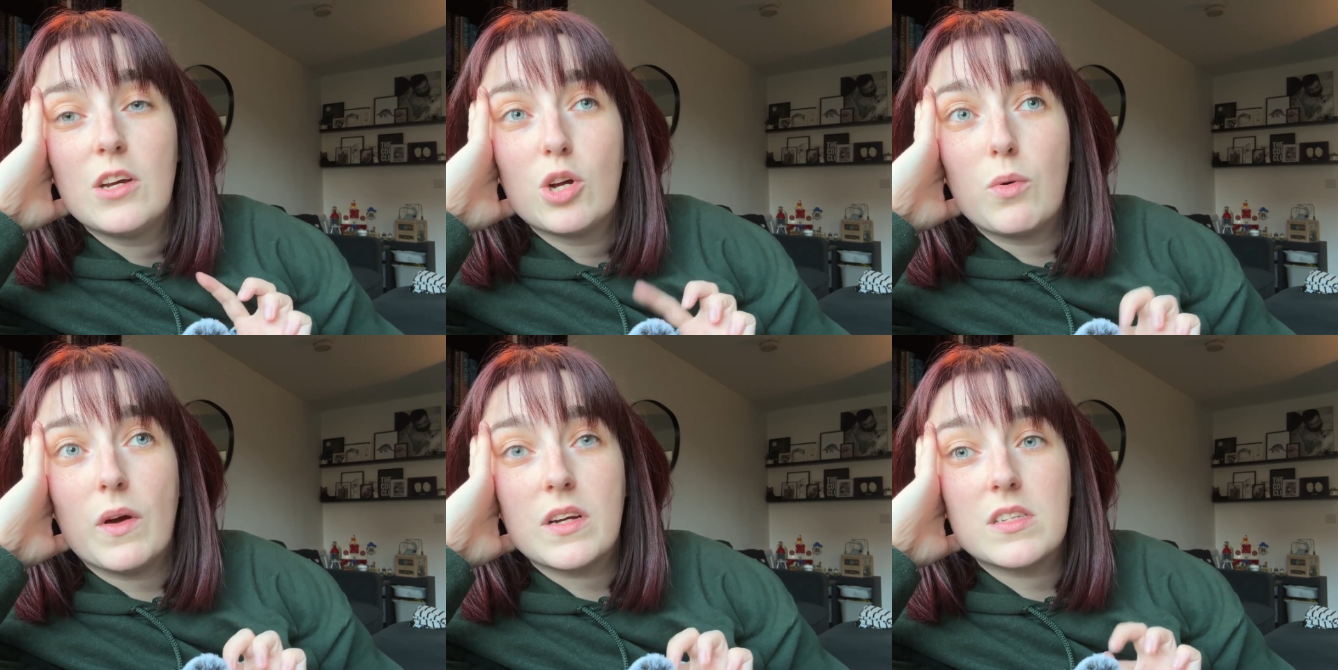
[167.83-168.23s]

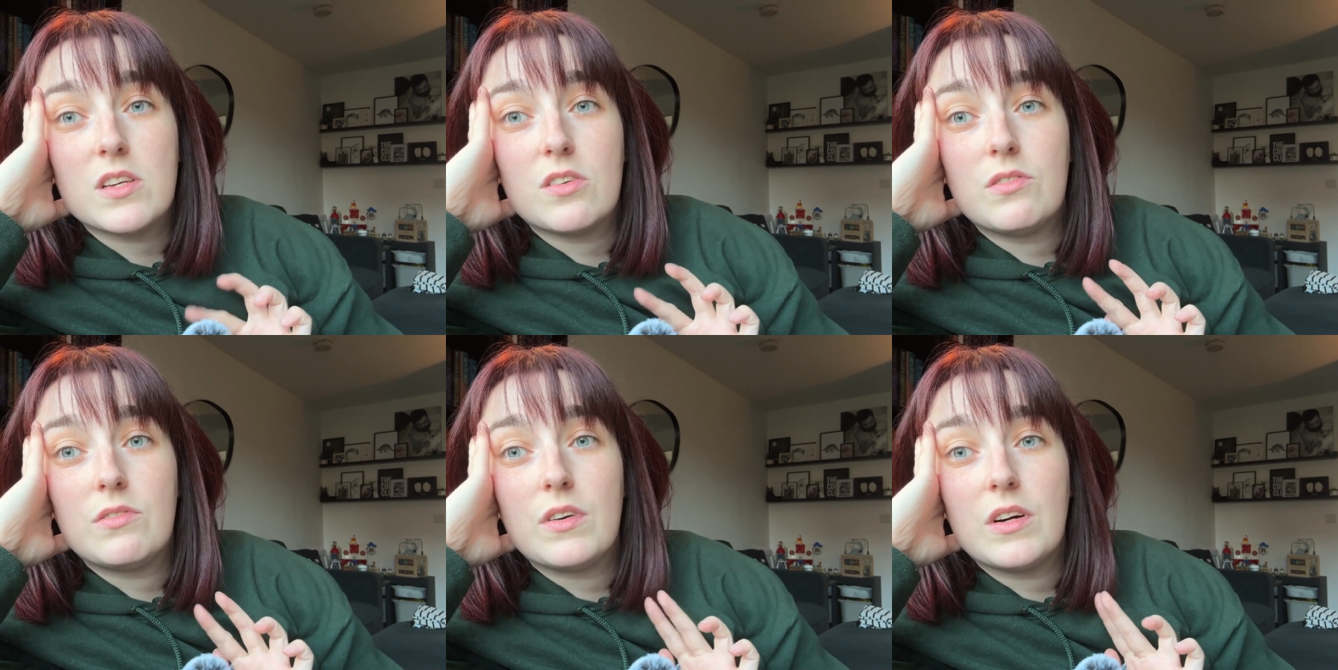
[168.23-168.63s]

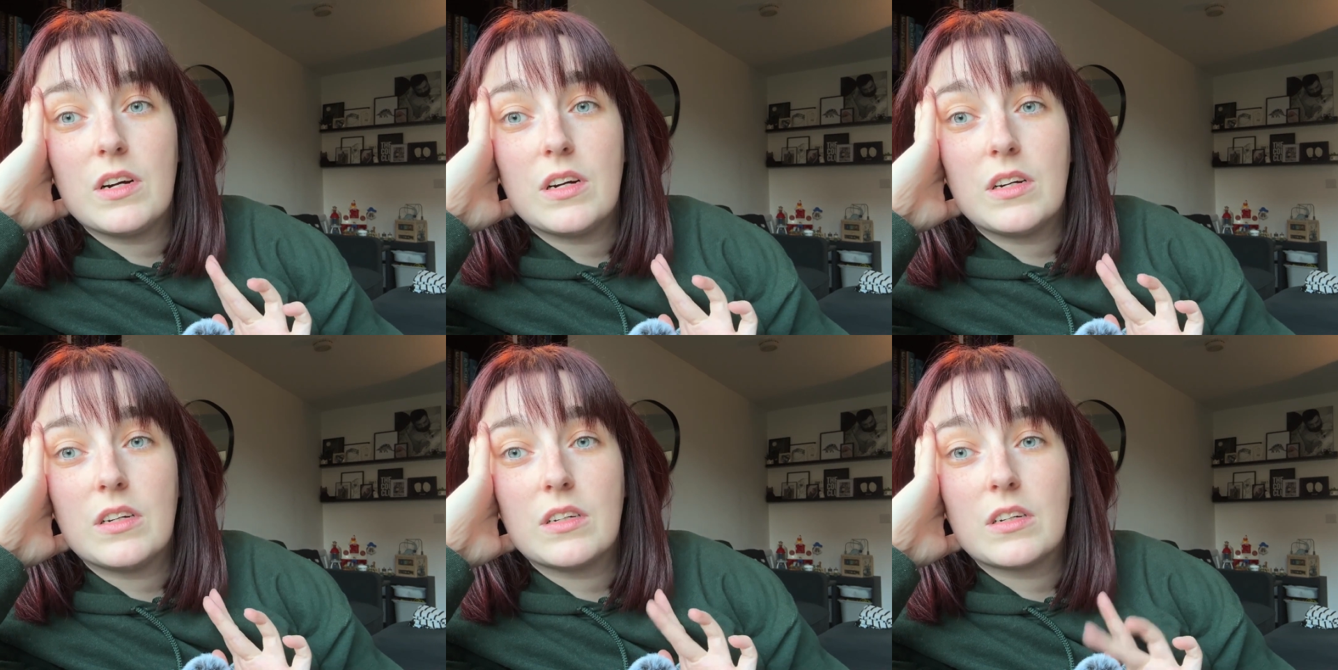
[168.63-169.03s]

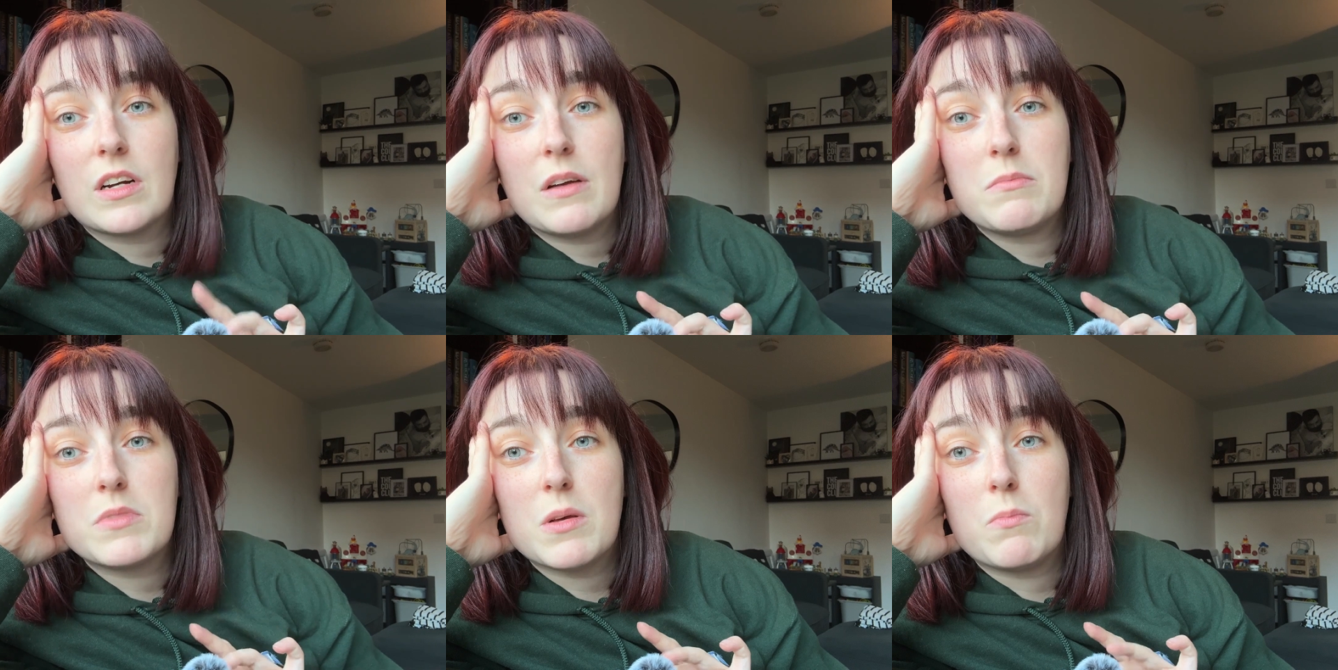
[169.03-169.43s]
Quicksilver,
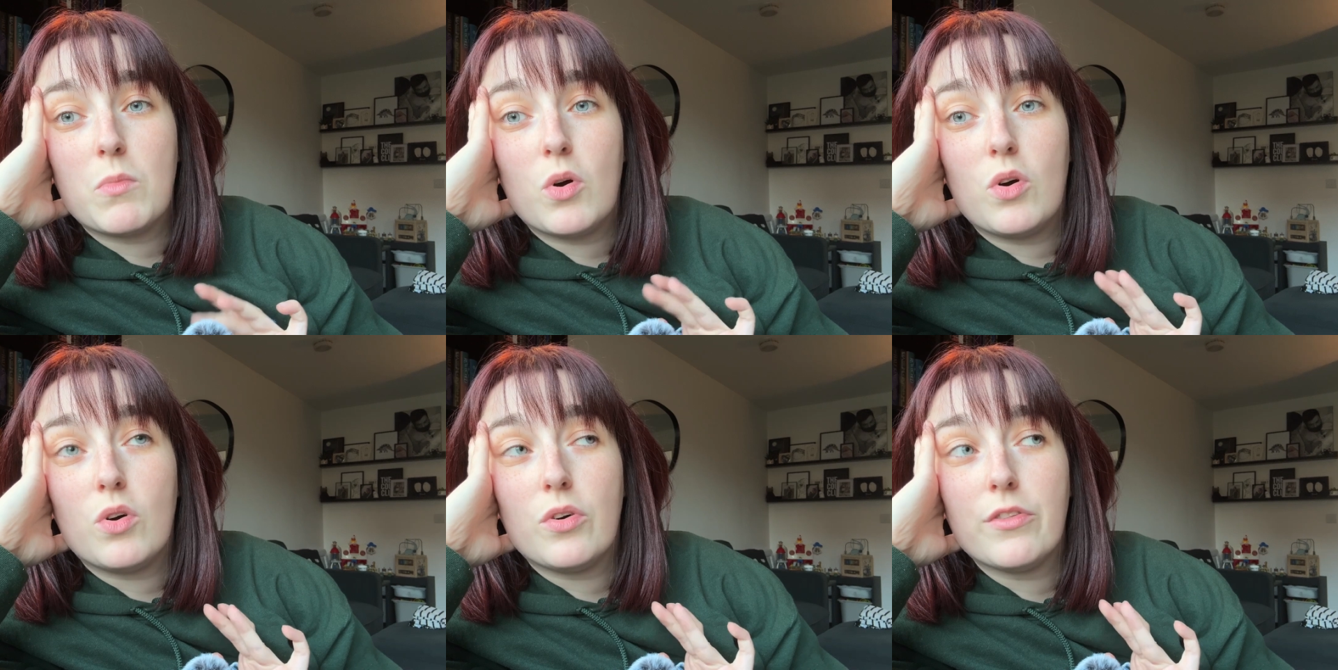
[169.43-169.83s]
Crimson
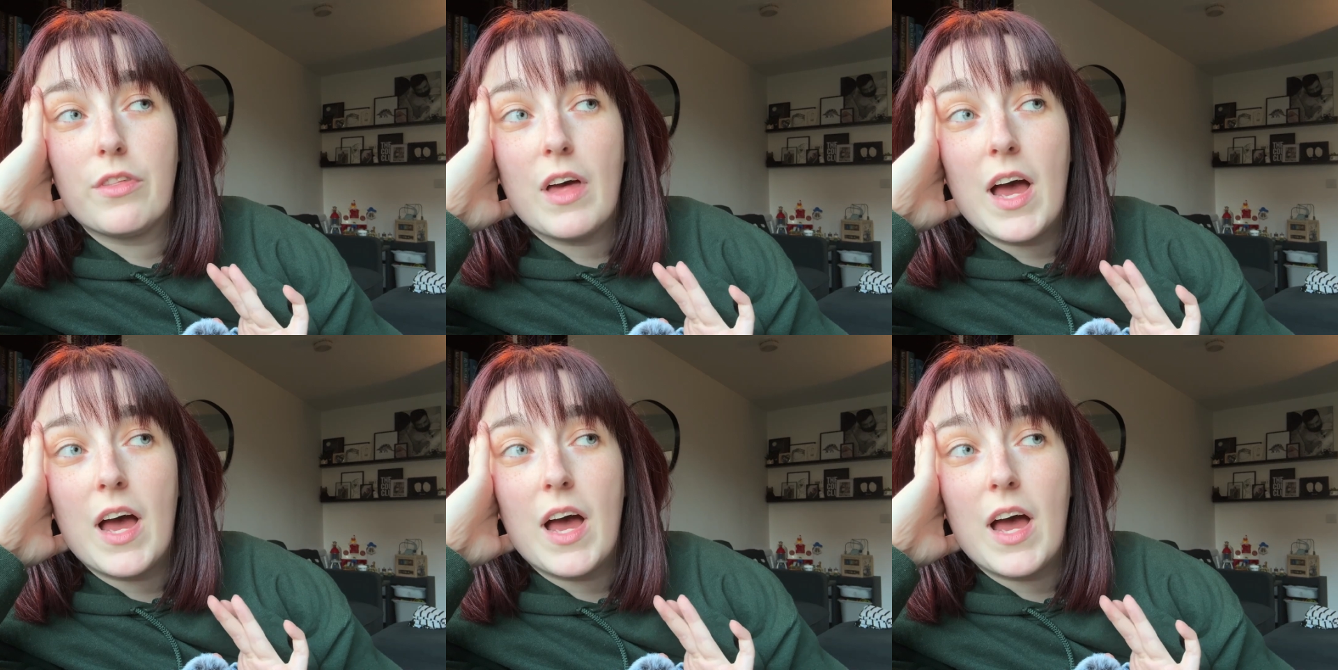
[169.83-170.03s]
Moth,